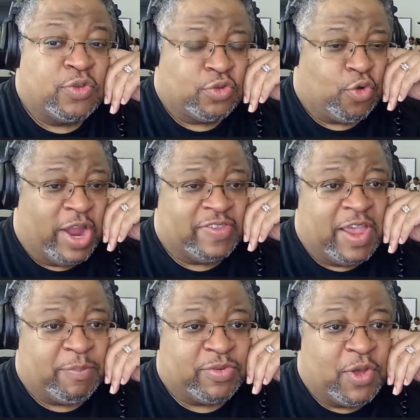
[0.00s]
So
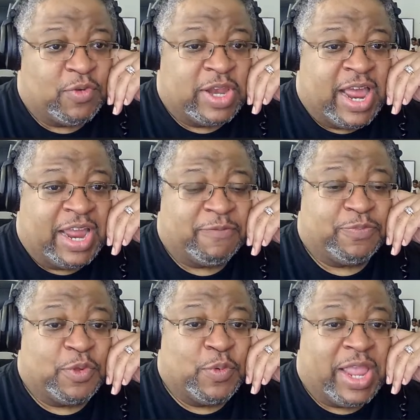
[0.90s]
crazy episode tonight.
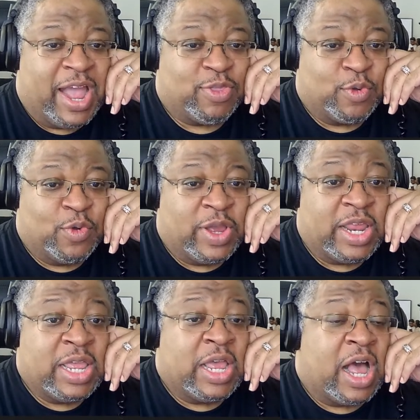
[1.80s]
We got through it.
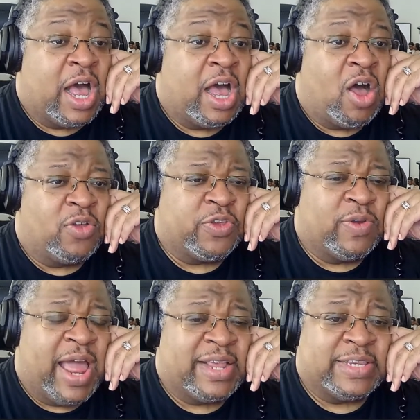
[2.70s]
Uh,
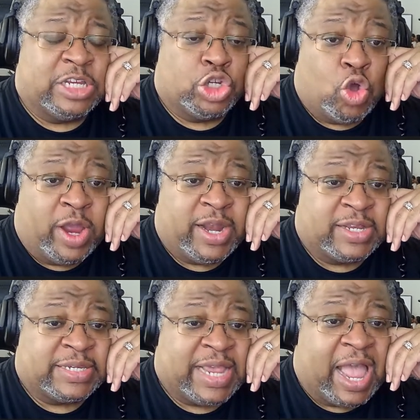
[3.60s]
also, lastly, join
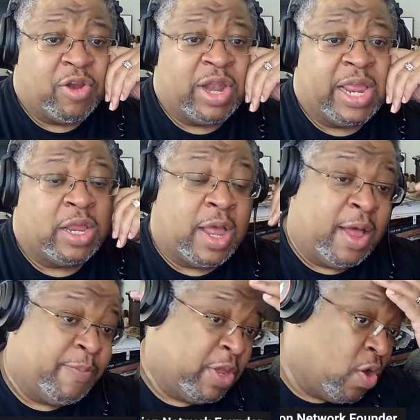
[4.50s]
us Saturday.
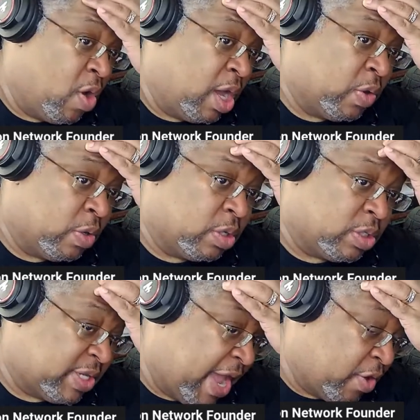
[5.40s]
I'll be on
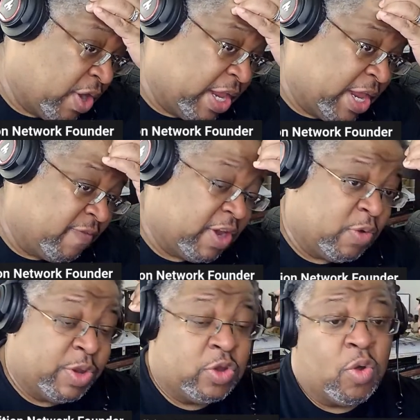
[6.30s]
Saturday
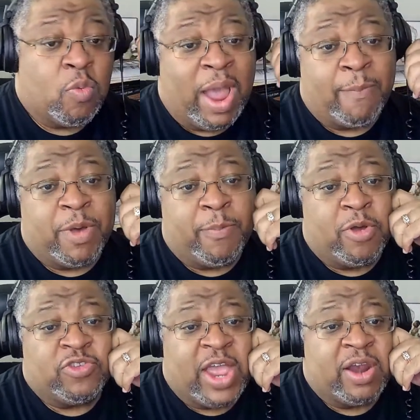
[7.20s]
evening. We do a wrap up
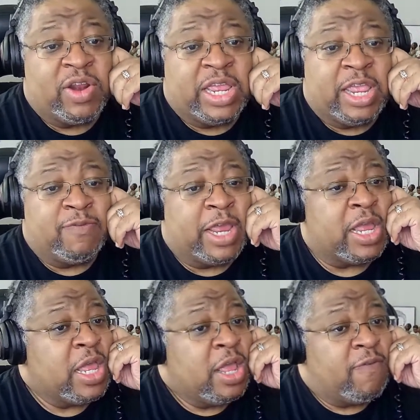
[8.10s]
on Saturday evening
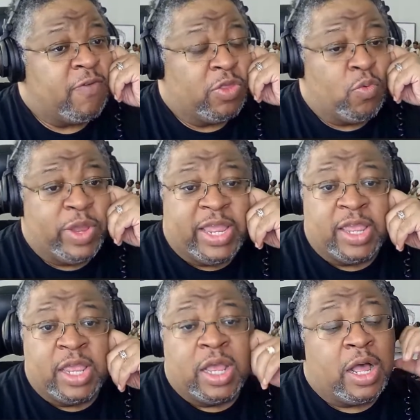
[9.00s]
for the
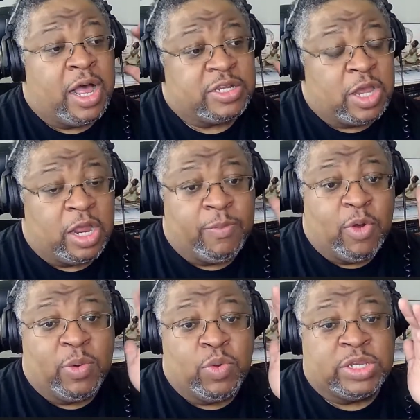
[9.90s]
week, uh, talking
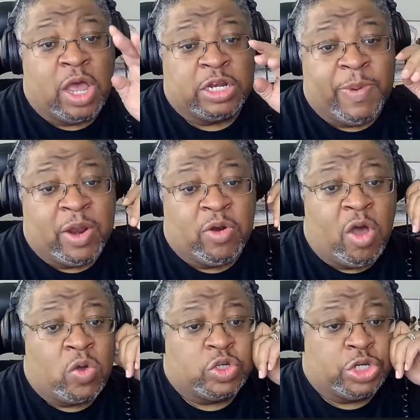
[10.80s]
about what we talked about on
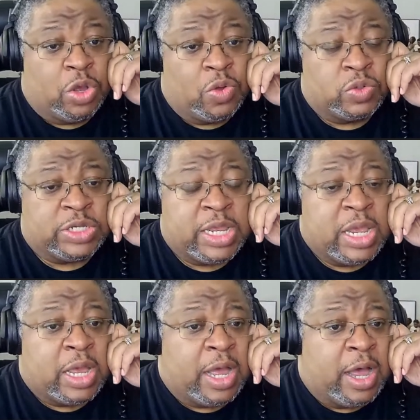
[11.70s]
all shows.
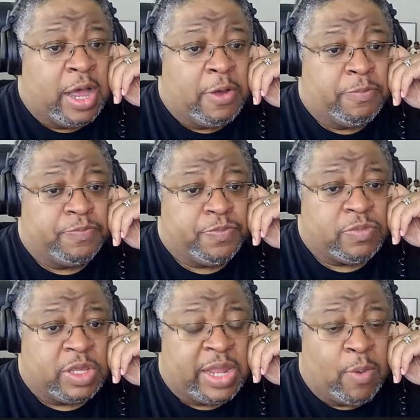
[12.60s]
Um,
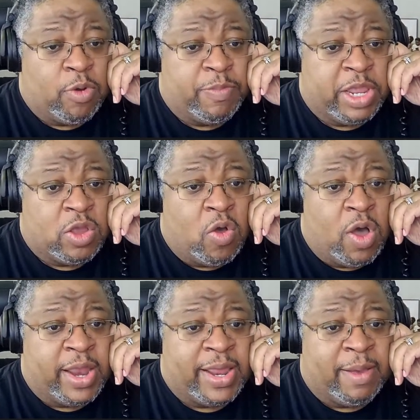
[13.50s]
that will be
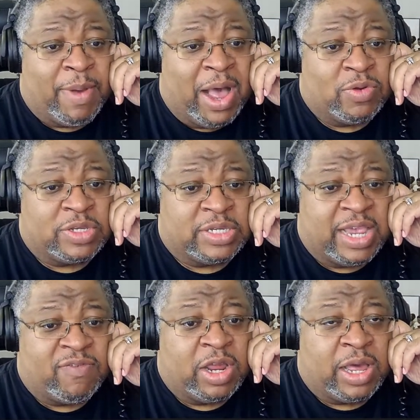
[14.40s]
on about
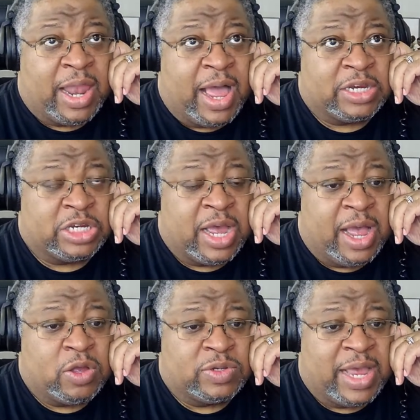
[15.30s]
seven o'clock
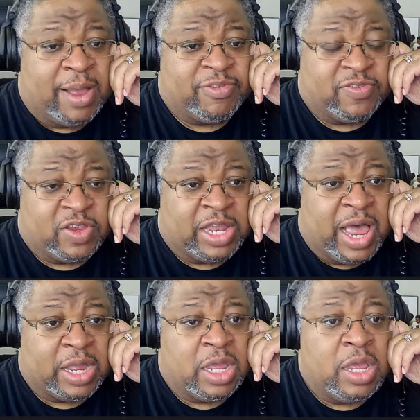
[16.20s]
Chicago time, six
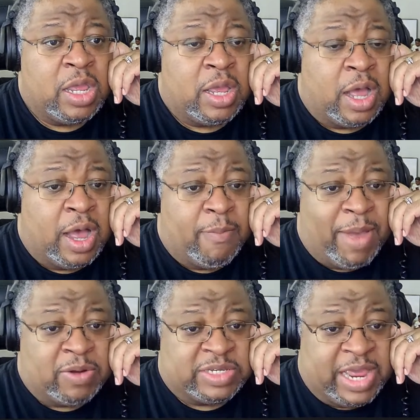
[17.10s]
o'clock uh,
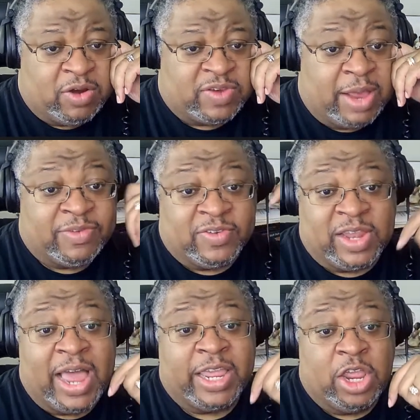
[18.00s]
Mountain Standard Time, six
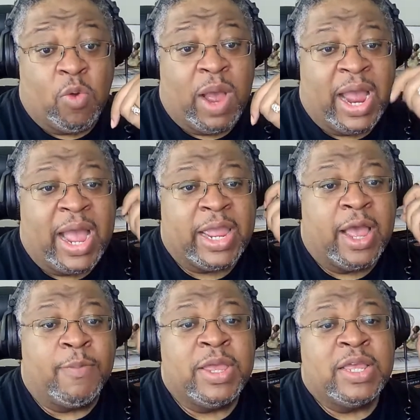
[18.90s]
o'clock here where I
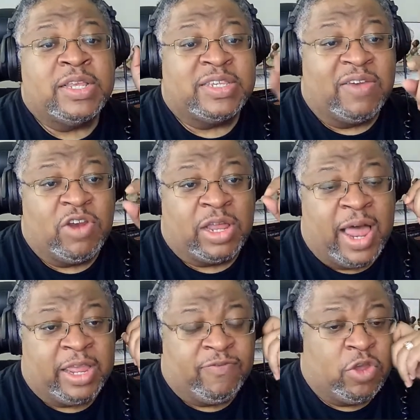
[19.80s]
am, seven
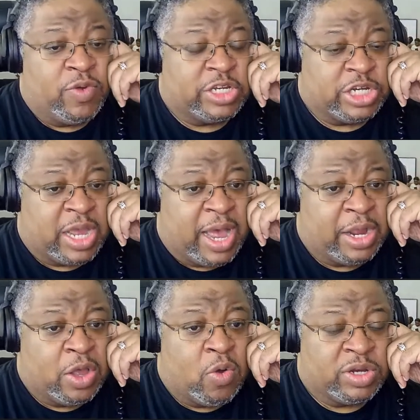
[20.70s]
o'clock if you're in
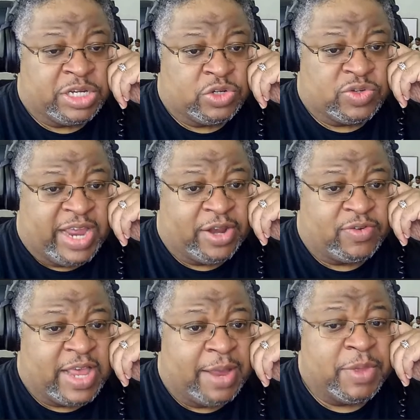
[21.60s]
Chicago or Central
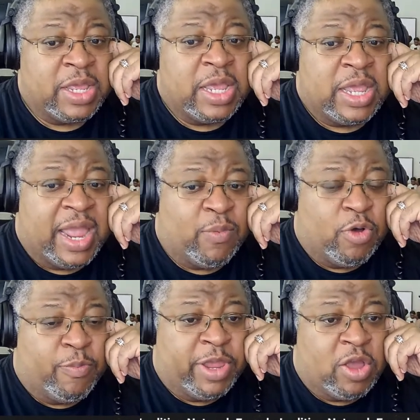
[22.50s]
Standard Time, and
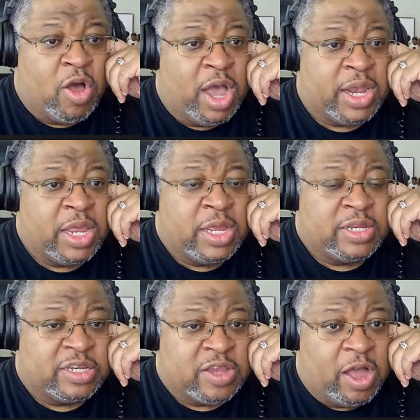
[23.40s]
we'll be on
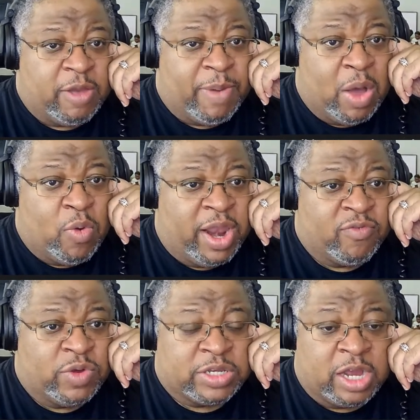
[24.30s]
to talk about
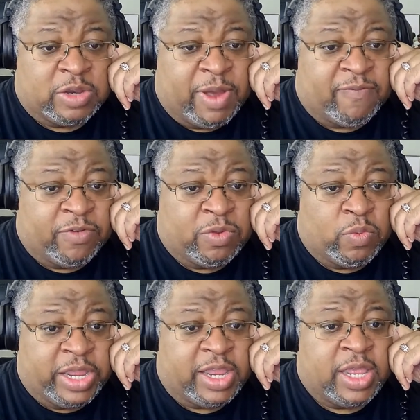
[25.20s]
whatever we talked about for the
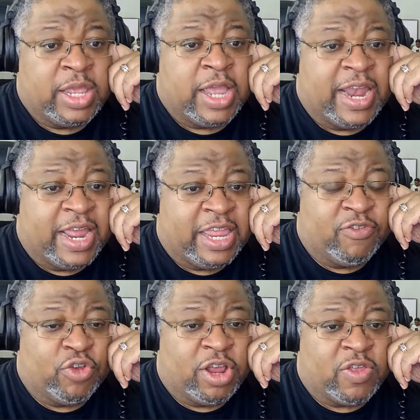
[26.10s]
week. And that
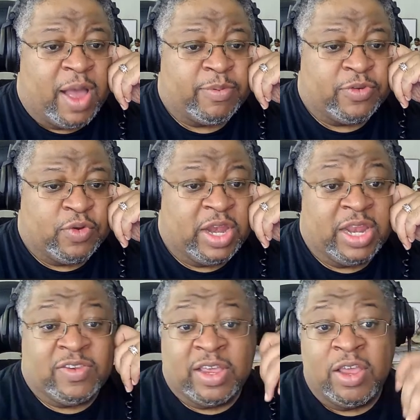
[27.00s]
gives you another
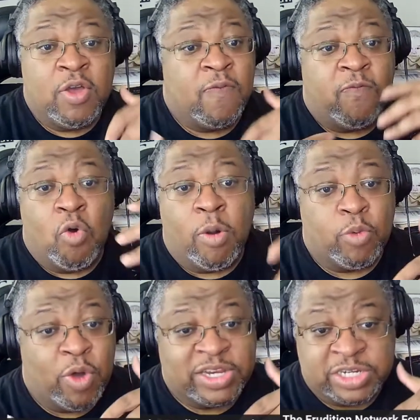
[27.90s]
opportunity to form
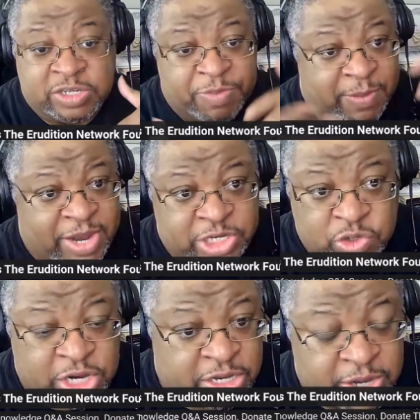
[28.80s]
questions maybe that
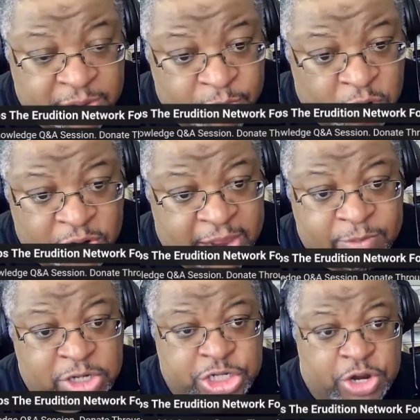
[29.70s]
you didn't aren't
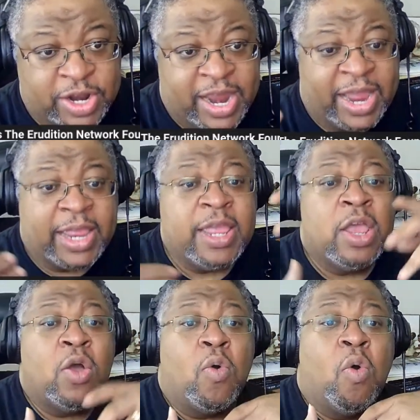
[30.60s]
able to share tonight
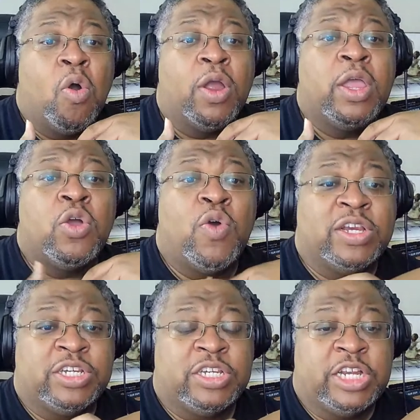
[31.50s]
or
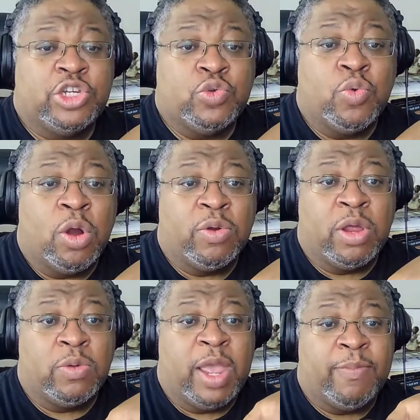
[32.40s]
questions that you weren't
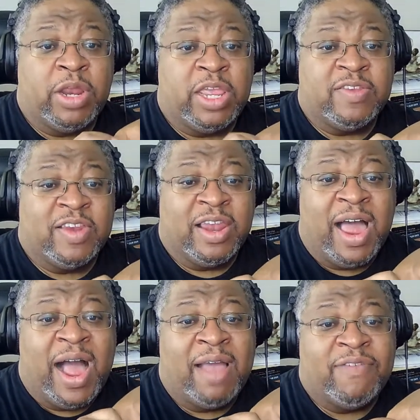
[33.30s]
able to get to the
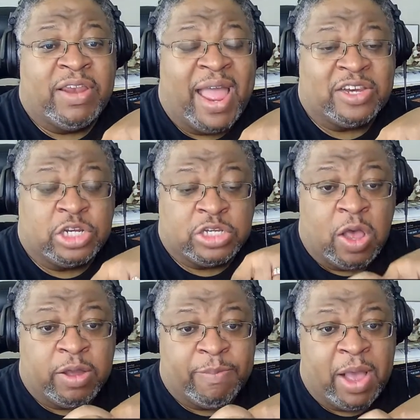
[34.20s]
live and actually
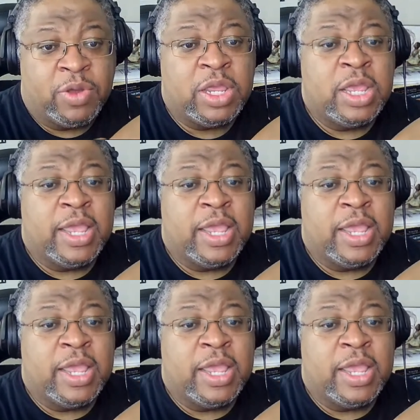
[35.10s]
talk about.